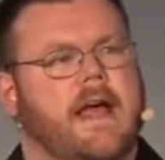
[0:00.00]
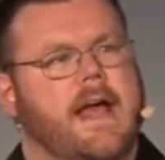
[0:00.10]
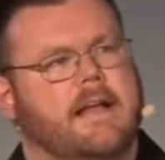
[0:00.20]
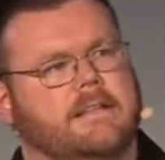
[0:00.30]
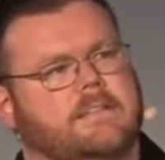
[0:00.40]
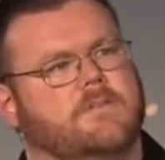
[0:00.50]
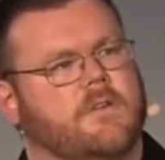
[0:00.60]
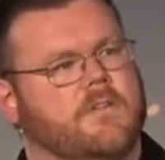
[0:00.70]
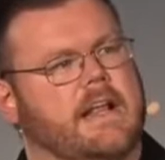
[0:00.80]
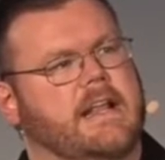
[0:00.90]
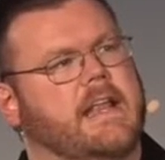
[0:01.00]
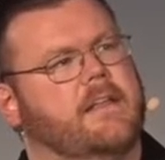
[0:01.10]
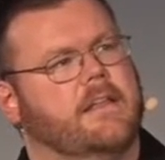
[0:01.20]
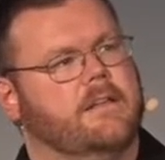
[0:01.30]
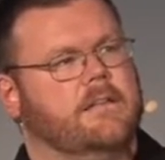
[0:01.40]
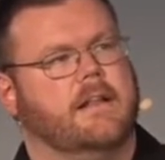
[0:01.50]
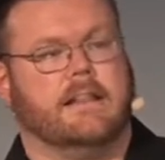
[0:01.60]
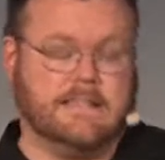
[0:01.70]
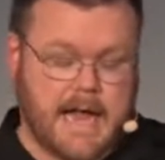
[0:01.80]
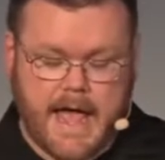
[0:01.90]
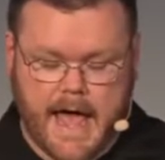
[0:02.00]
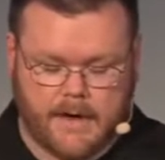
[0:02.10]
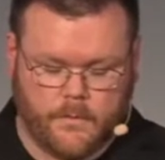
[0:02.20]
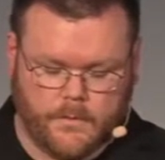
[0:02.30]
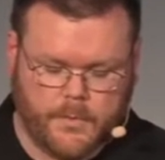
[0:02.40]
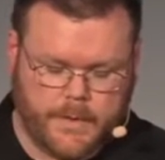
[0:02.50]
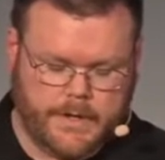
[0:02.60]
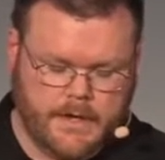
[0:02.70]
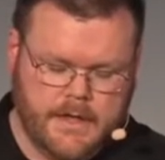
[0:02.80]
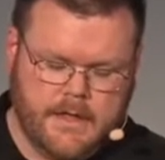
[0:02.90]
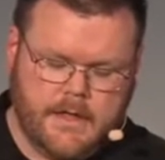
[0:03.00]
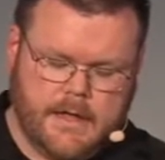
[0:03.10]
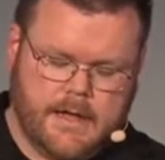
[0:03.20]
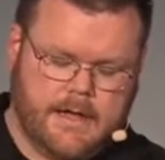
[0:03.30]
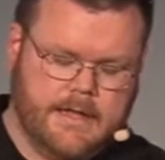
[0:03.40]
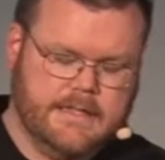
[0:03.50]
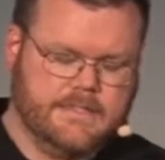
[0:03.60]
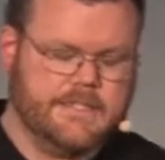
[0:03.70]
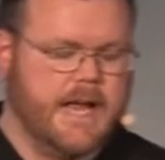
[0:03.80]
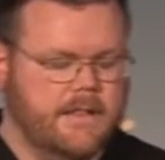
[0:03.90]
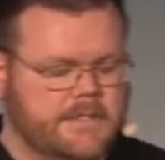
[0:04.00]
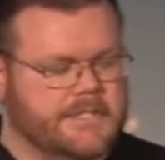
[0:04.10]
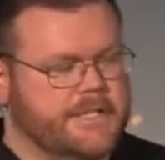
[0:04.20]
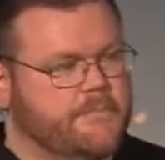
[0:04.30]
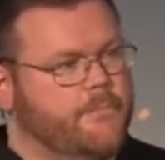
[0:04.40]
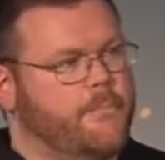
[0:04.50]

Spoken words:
is sort of an idea that at least I had at one point, is challenging.